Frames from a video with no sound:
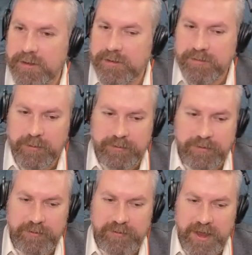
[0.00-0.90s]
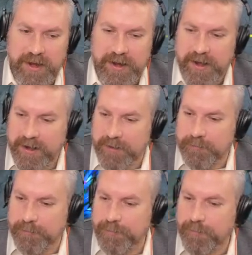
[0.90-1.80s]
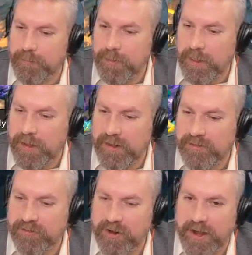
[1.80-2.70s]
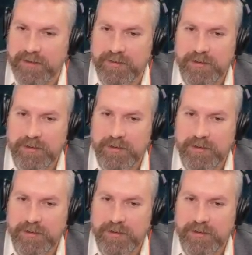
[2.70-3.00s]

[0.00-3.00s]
so-and-so's got an item. That's great.